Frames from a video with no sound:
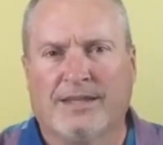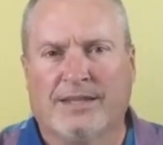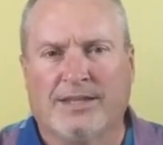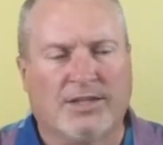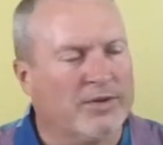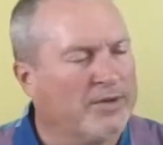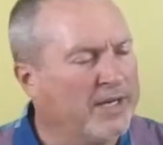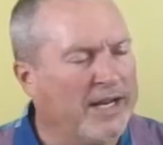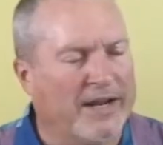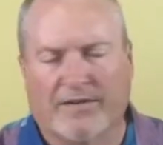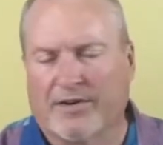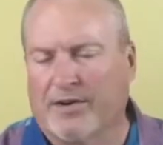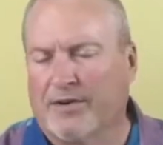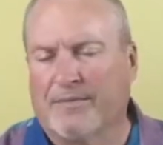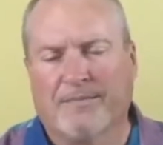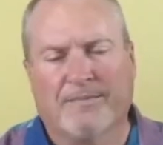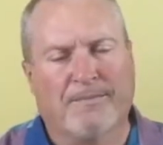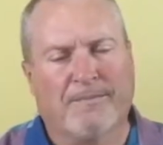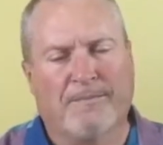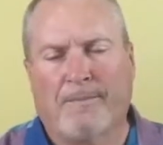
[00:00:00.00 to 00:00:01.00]
Don't ever
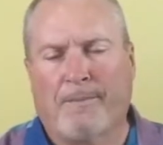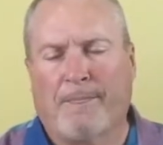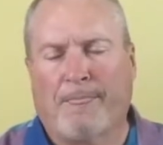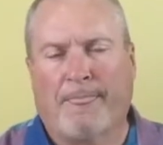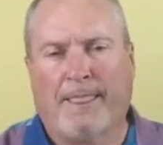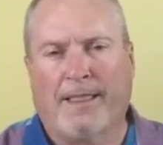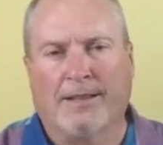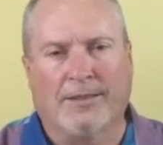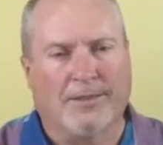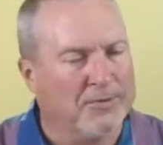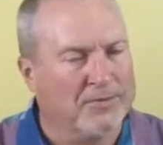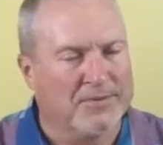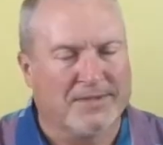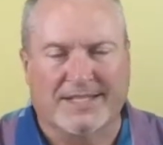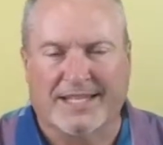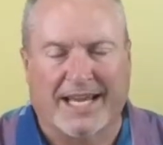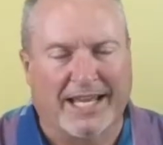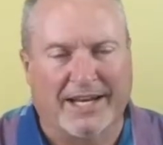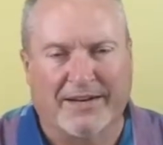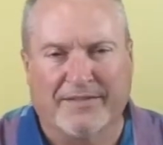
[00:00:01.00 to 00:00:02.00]
lose
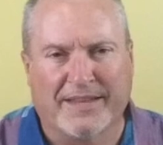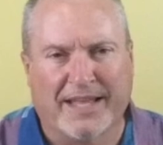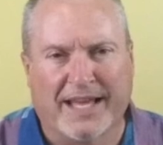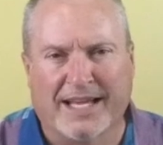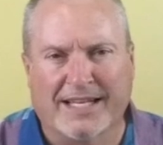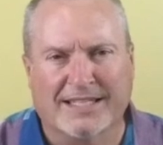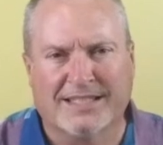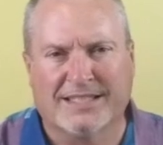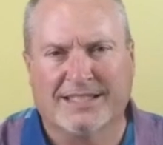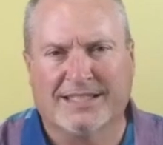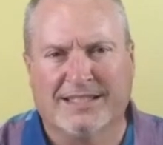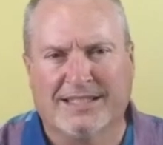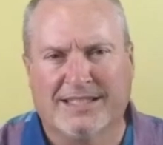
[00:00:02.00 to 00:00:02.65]
sight of that.